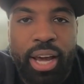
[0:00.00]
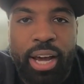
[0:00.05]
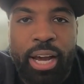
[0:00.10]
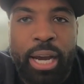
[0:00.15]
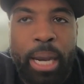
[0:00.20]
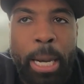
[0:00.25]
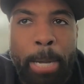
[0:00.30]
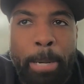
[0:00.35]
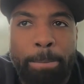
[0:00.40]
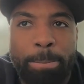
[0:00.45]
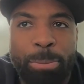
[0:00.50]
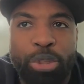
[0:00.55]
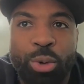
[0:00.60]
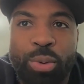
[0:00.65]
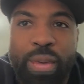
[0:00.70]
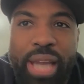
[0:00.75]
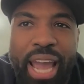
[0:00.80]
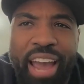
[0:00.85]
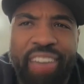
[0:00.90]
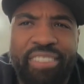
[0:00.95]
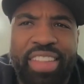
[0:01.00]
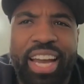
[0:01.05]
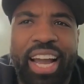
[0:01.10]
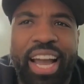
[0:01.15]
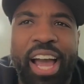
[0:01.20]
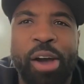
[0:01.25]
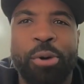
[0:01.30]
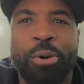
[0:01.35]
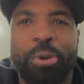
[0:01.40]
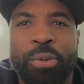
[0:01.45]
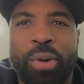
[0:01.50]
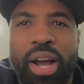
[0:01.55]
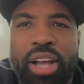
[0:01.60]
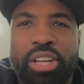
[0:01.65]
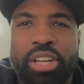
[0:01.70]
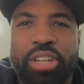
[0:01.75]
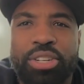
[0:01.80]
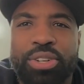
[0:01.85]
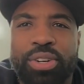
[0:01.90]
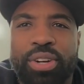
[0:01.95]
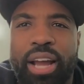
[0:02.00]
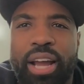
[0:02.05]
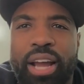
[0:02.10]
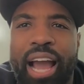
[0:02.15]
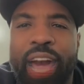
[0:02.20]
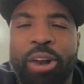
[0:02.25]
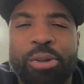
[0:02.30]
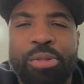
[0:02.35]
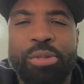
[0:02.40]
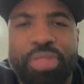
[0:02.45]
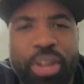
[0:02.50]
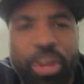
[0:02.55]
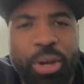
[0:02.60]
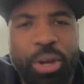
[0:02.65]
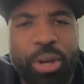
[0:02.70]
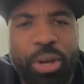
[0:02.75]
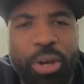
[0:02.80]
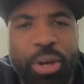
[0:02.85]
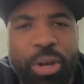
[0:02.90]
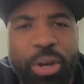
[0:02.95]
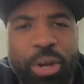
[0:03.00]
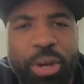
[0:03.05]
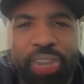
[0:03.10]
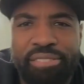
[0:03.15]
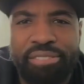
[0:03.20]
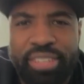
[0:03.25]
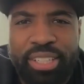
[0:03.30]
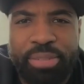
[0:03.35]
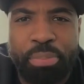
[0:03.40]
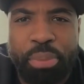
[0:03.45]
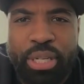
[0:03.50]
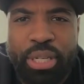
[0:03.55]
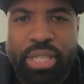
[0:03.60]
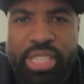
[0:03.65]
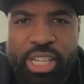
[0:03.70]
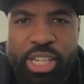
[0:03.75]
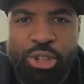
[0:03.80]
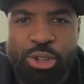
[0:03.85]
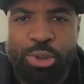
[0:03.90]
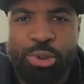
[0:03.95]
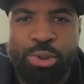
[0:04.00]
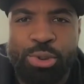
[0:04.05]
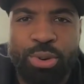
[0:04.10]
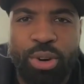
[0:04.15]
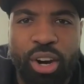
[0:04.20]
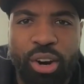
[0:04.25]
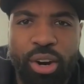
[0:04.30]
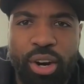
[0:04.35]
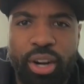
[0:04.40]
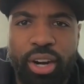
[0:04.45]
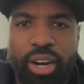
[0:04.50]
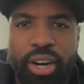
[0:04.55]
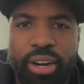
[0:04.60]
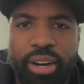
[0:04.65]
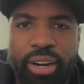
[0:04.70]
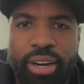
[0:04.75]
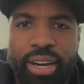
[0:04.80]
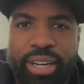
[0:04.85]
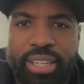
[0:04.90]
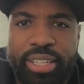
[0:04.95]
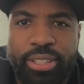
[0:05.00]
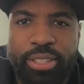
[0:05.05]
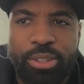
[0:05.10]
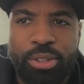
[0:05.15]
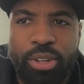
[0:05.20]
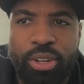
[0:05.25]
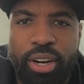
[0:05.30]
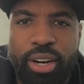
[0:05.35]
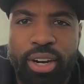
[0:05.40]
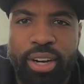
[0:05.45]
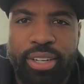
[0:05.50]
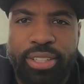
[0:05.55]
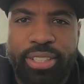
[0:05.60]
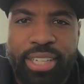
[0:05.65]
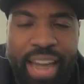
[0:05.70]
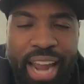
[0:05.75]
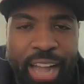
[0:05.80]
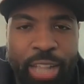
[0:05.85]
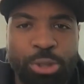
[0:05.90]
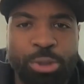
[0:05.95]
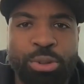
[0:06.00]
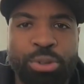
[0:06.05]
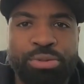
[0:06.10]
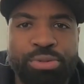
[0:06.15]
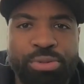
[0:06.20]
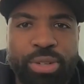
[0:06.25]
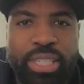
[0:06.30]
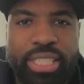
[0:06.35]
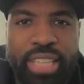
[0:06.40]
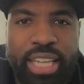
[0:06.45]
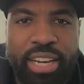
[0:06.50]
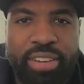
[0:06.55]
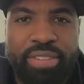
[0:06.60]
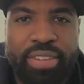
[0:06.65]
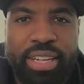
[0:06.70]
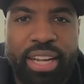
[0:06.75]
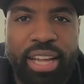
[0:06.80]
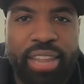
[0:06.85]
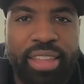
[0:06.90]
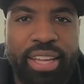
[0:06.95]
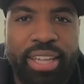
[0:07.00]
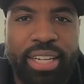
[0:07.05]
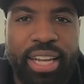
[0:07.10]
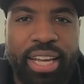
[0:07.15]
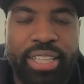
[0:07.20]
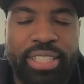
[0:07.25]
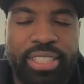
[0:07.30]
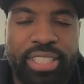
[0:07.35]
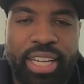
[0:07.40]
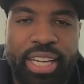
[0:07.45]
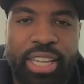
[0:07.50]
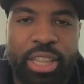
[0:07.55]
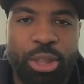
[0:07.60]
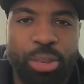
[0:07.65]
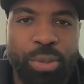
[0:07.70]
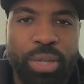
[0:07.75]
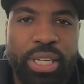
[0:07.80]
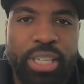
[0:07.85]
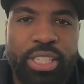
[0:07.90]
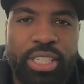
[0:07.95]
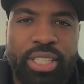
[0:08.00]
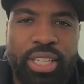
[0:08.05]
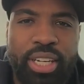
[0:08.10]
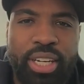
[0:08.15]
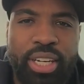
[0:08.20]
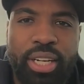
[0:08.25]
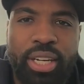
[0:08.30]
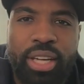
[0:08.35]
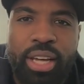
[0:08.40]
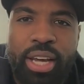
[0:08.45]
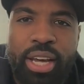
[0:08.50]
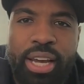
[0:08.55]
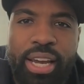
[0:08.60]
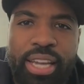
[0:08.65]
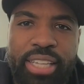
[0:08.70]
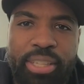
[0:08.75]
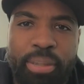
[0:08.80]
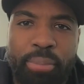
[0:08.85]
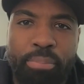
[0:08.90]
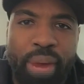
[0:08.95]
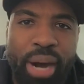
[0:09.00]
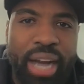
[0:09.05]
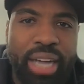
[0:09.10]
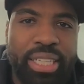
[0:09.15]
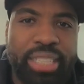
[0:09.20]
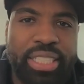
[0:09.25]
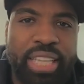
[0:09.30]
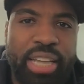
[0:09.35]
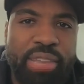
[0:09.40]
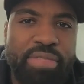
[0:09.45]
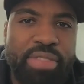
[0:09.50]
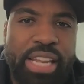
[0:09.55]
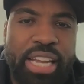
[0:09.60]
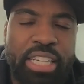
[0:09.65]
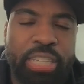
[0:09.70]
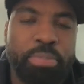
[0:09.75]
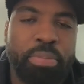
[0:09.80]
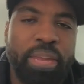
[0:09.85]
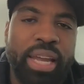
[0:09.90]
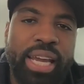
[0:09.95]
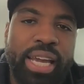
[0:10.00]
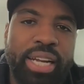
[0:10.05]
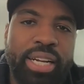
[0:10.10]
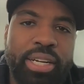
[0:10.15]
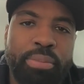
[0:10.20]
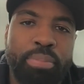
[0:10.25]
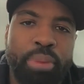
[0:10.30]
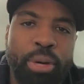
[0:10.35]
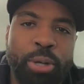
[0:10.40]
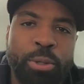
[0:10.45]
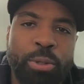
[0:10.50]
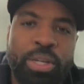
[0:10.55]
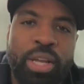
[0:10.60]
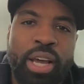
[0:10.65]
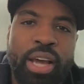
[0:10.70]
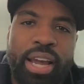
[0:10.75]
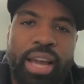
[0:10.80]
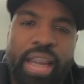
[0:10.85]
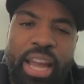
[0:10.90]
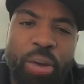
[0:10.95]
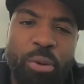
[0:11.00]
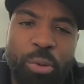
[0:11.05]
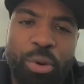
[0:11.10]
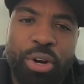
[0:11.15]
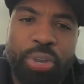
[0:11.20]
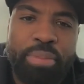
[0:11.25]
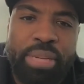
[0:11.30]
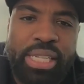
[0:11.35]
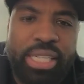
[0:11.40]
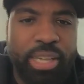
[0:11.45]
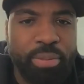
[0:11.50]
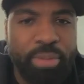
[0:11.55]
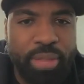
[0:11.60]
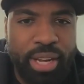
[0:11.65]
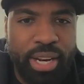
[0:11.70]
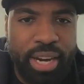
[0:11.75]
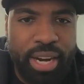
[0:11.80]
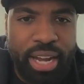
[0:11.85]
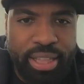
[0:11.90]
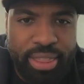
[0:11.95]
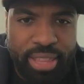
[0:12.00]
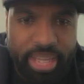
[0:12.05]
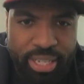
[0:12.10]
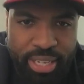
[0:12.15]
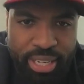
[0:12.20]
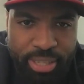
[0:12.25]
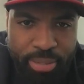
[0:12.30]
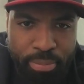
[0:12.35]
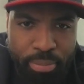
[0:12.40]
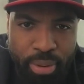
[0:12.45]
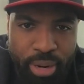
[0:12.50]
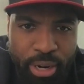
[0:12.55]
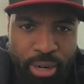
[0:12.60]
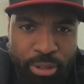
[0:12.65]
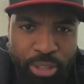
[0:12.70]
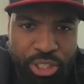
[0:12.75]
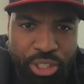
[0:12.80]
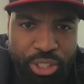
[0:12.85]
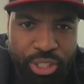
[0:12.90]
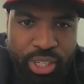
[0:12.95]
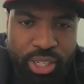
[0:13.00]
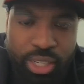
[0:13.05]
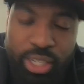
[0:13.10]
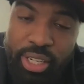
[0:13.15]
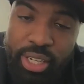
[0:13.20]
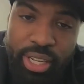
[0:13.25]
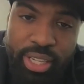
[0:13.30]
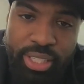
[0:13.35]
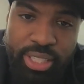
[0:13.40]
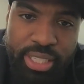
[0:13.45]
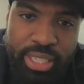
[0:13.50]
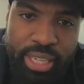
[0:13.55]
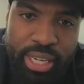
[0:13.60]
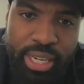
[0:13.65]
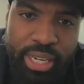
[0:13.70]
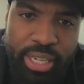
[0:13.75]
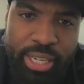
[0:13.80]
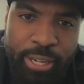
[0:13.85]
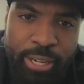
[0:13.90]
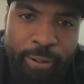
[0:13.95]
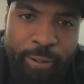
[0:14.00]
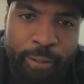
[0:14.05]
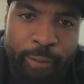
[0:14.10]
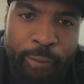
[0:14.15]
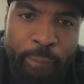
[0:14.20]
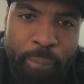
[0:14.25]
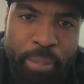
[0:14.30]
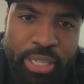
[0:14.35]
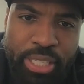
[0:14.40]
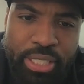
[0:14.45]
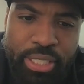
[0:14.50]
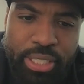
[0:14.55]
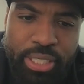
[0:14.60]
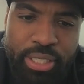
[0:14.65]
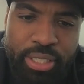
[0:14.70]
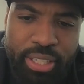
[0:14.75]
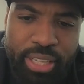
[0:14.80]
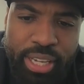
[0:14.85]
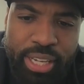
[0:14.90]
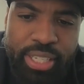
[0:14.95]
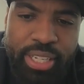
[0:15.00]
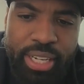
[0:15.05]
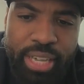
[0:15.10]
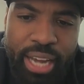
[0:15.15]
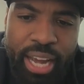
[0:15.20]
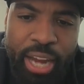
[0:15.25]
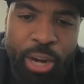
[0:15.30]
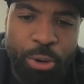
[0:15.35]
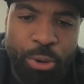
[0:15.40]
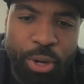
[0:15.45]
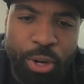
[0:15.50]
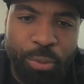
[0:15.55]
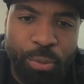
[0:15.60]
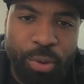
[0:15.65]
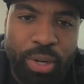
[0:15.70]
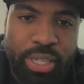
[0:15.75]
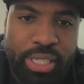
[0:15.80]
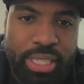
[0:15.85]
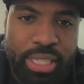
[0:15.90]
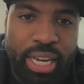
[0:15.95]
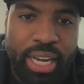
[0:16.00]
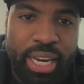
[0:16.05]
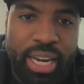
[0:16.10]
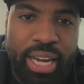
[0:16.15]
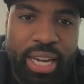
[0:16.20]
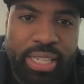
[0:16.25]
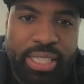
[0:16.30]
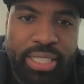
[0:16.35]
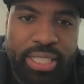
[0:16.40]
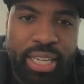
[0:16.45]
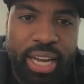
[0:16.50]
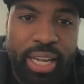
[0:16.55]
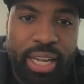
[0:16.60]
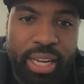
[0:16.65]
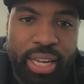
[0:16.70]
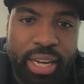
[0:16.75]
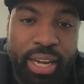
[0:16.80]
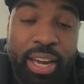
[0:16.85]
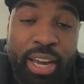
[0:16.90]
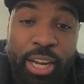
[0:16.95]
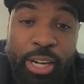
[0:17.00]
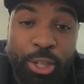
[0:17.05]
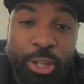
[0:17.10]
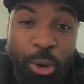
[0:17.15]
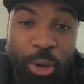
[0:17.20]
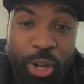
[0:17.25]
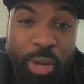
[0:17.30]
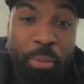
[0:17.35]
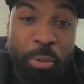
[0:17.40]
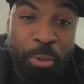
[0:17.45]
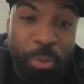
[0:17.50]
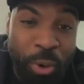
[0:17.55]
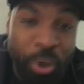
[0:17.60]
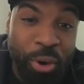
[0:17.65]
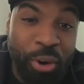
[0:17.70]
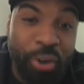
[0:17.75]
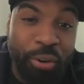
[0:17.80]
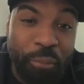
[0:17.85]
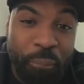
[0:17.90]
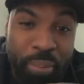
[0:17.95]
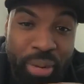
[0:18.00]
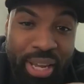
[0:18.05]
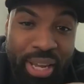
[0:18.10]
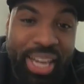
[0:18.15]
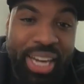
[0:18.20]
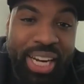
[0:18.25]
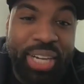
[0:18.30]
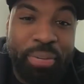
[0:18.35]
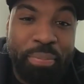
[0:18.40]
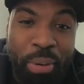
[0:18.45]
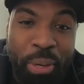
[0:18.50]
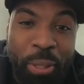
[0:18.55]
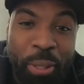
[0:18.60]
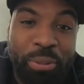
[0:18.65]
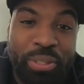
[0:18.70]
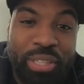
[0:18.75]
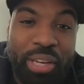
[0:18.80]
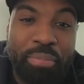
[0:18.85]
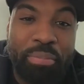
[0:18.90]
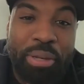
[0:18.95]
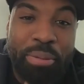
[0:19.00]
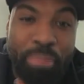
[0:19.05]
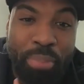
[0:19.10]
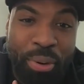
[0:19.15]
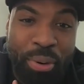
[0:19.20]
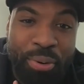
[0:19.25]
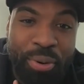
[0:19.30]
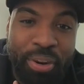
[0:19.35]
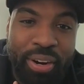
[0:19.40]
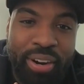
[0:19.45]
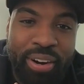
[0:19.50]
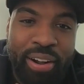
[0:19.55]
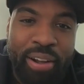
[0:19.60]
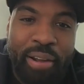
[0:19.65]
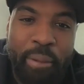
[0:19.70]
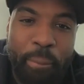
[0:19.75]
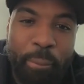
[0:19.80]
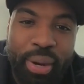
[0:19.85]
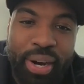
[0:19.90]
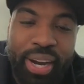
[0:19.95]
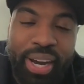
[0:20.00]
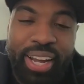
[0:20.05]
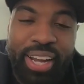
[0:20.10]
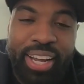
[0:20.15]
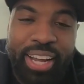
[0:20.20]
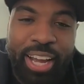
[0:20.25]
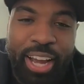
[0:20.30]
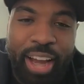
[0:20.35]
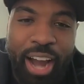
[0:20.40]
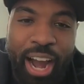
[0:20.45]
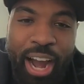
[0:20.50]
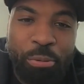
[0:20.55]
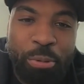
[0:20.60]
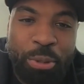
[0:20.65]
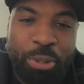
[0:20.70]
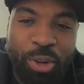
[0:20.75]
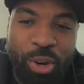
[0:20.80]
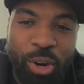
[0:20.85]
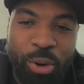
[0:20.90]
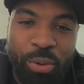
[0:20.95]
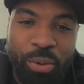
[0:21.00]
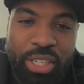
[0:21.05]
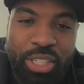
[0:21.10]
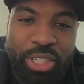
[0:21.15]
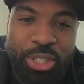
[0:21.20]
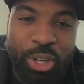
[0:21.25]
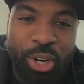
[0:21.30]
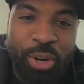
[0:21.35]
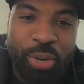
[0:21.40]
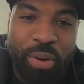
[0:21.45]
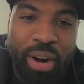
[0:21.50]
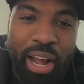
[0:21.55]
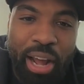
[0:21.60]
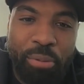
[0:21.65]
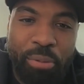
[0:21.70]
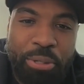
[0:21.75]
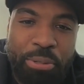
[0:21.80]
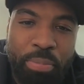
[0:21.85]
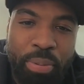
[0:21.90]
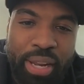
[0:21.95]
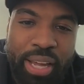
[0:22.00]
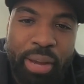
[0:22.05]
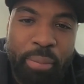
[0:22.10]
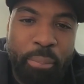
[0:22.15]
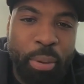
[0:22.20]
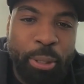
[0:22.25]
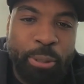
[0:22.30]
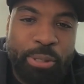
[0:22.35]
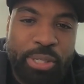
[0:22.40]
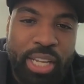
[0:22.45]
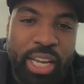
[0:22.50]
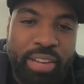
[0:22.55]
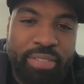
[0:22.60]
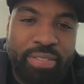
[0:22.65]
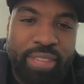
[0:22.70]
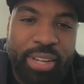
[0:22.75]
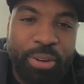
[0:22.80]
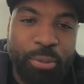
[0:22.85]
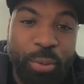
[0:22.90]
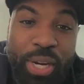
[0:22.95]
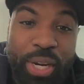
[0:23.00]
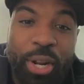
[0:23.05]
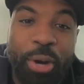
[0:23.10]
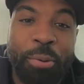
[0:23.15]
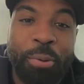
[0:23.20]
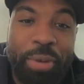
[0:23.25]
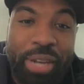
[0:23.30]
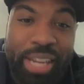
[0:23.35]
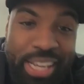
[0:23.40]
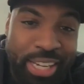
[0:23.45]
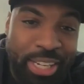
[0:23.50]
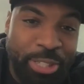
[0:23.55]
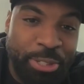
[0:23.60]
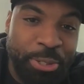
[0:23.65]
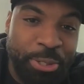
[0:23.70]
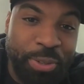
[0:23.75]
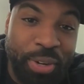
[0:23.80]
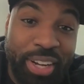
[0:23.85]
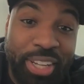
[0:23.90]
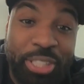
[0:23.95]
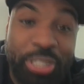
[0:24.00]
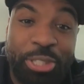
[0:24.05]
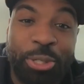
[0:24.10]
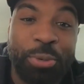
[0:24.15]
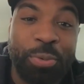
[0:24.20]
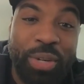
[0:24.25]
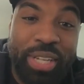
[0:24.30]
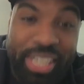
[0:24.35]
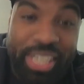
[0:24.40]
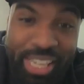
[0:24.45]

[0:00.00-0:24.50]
Um, do we have that guy on the roster? I don't think we have a potential or a, a, a natural free safety. I think that J3 is a is a box safety that's playing in the post. It would be something that I think that the Browns should look into getting. Um, it should getting a guy who can run sideline to sideline. Don't get me wrong, playing in the post can be boring, but I was always taught when I was playing post safety, we don't need you until we